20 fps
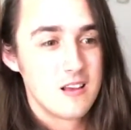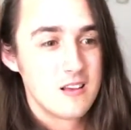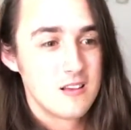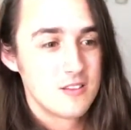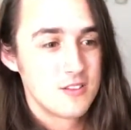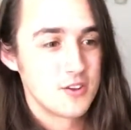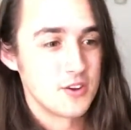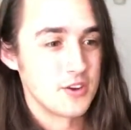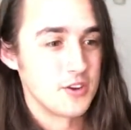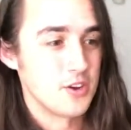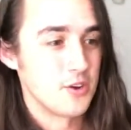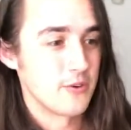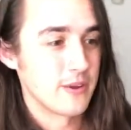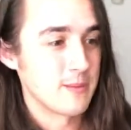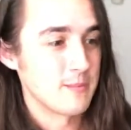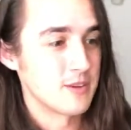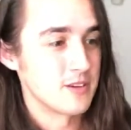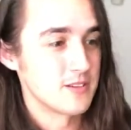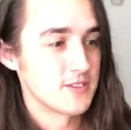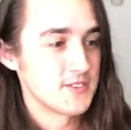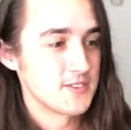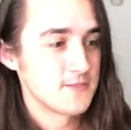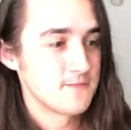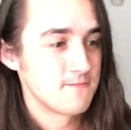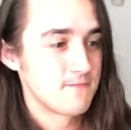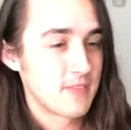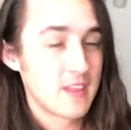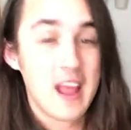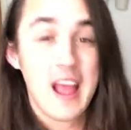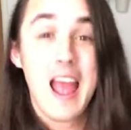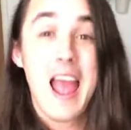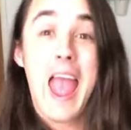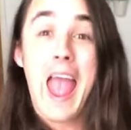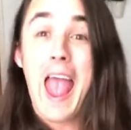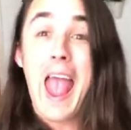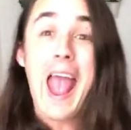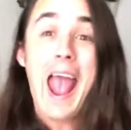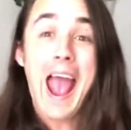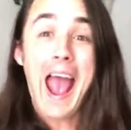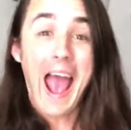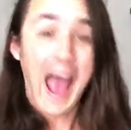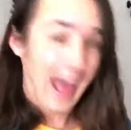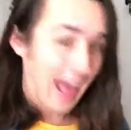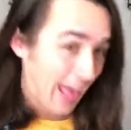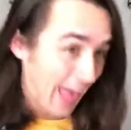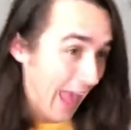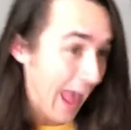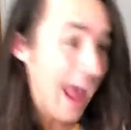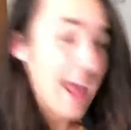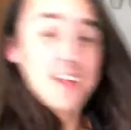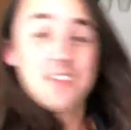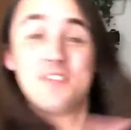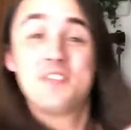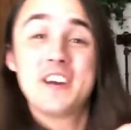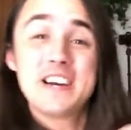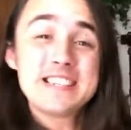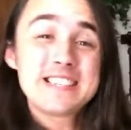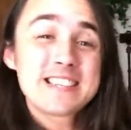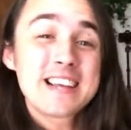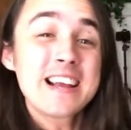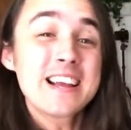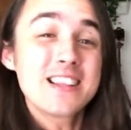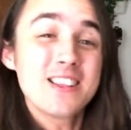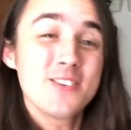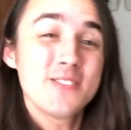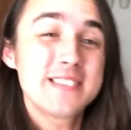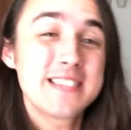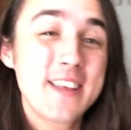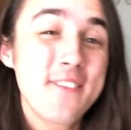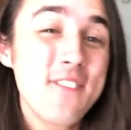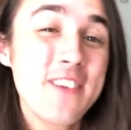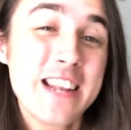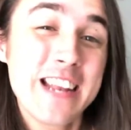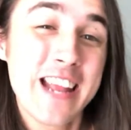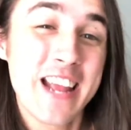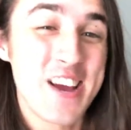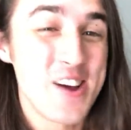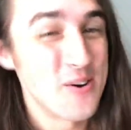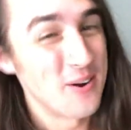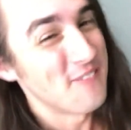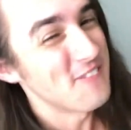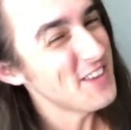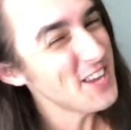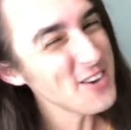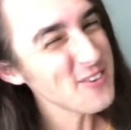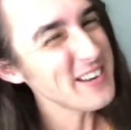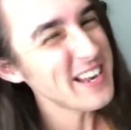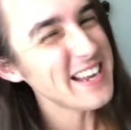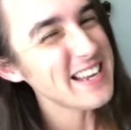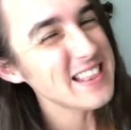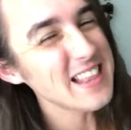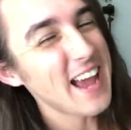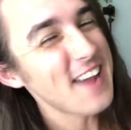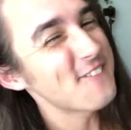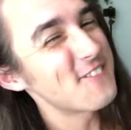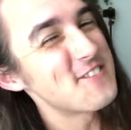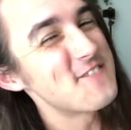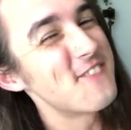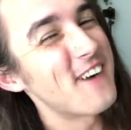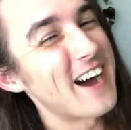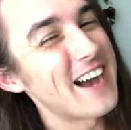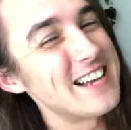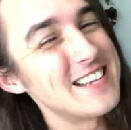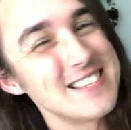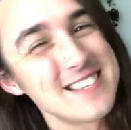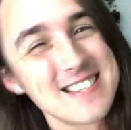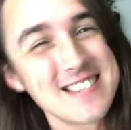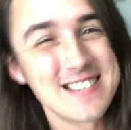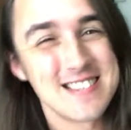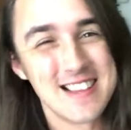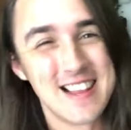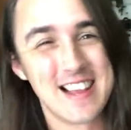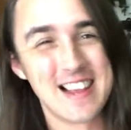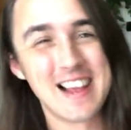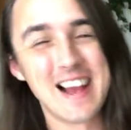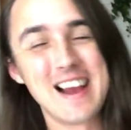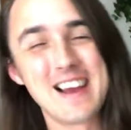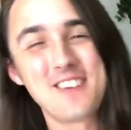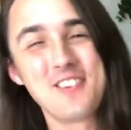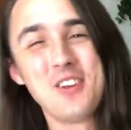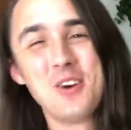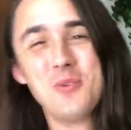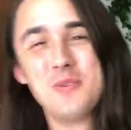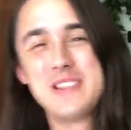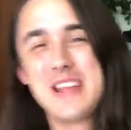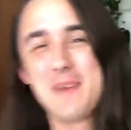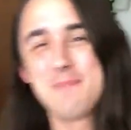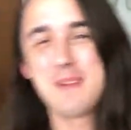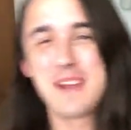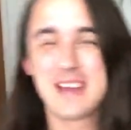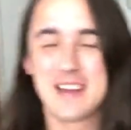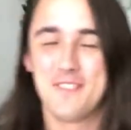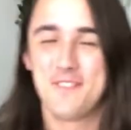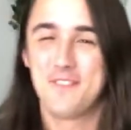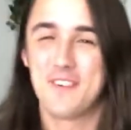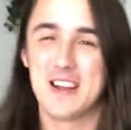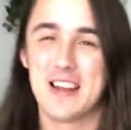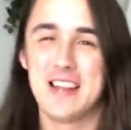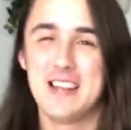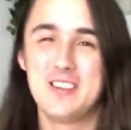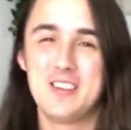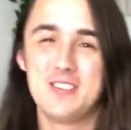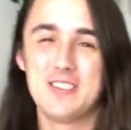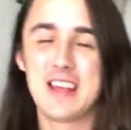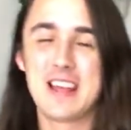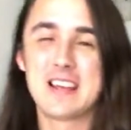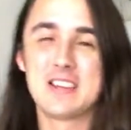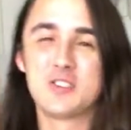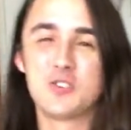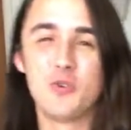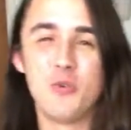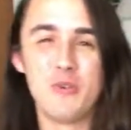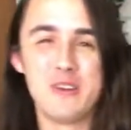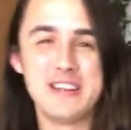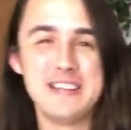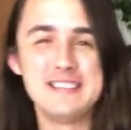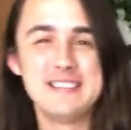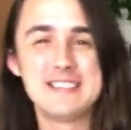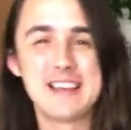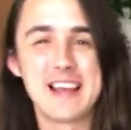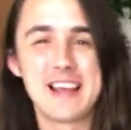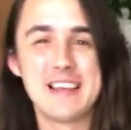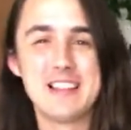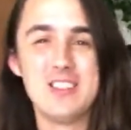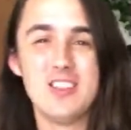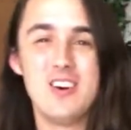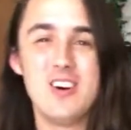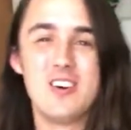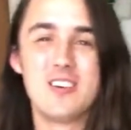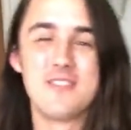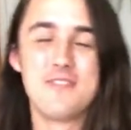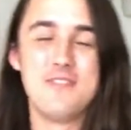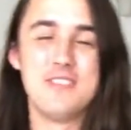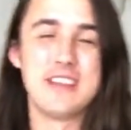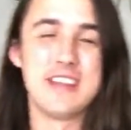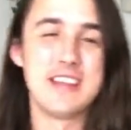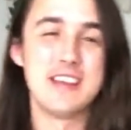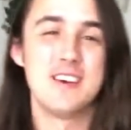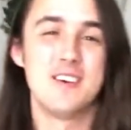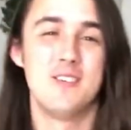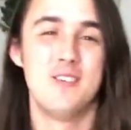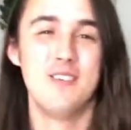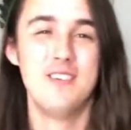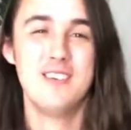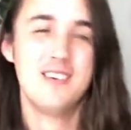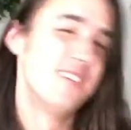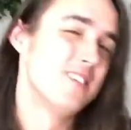There are no emails. And thus concludes the video. If you need life advice, like, I don't know, would that be kind of funny? Do like a 20-second long video?